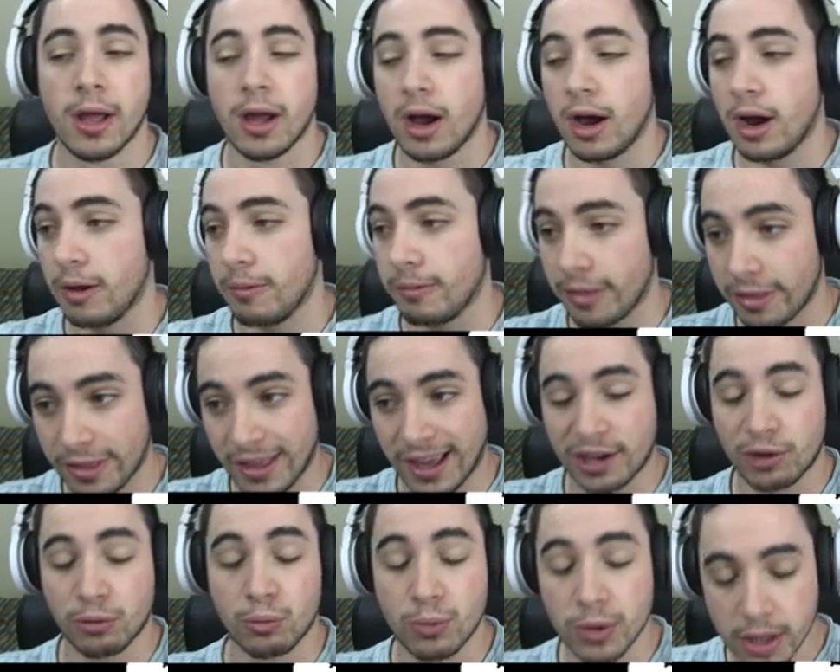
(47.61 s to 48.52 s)
uh, then
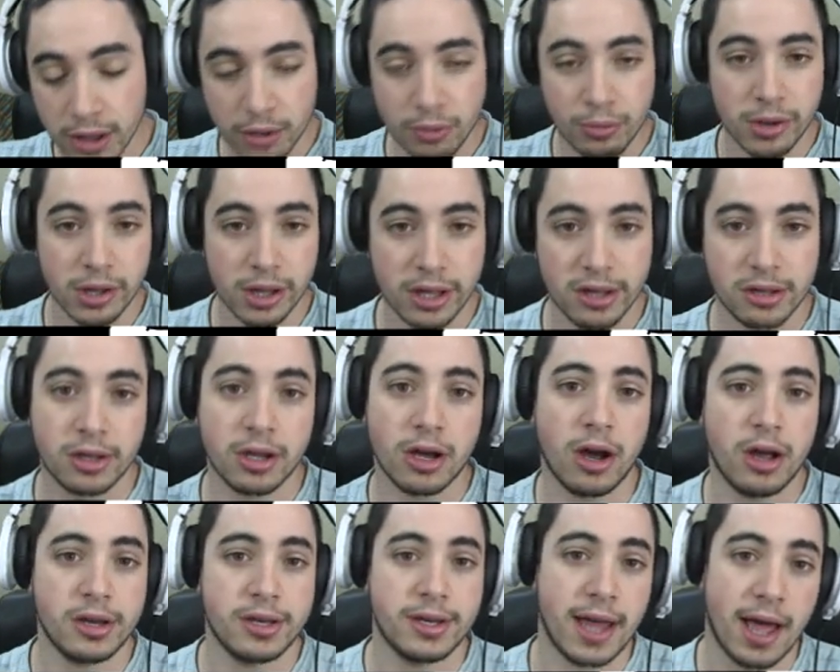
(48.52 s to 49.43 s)
that could really, really
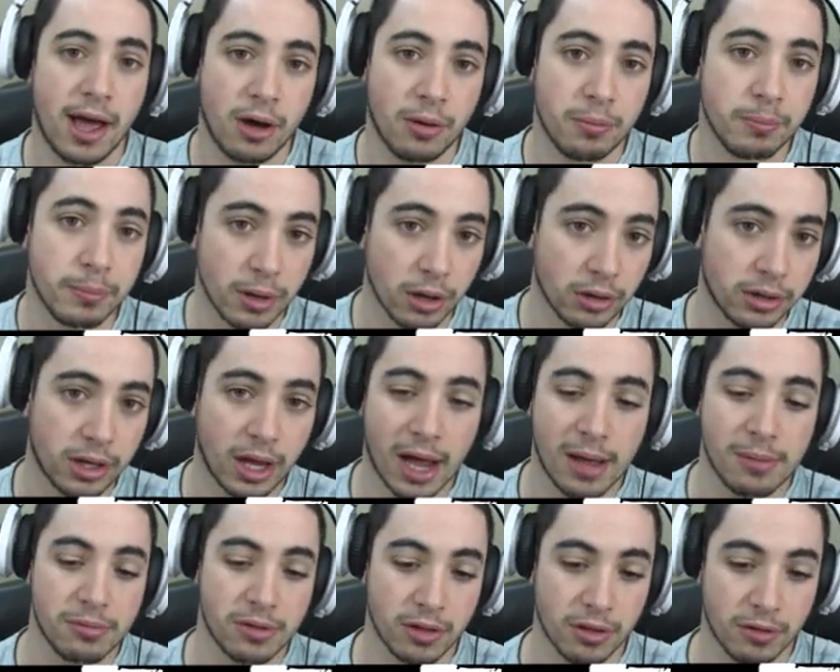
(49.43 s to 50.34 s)
cut down build
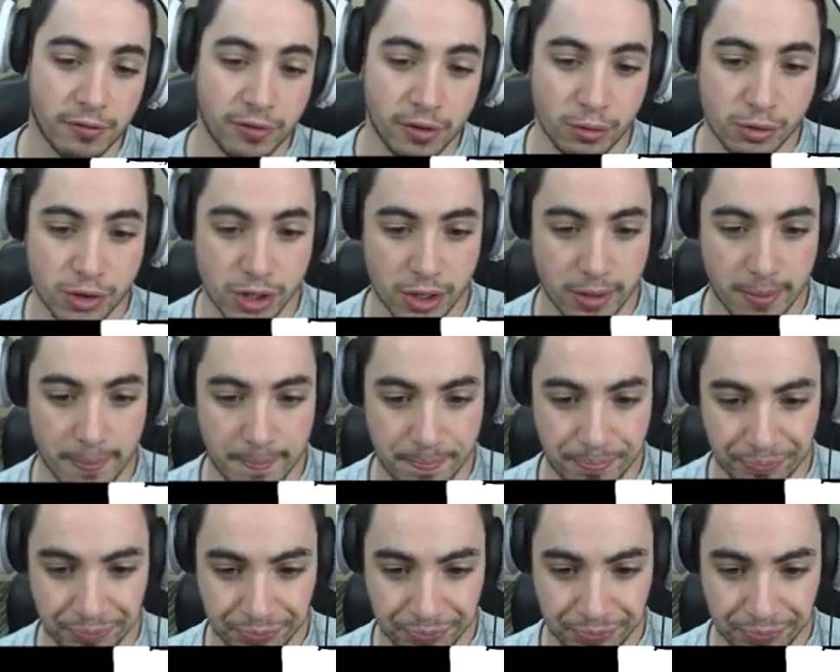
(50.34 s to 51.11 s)
times in the future.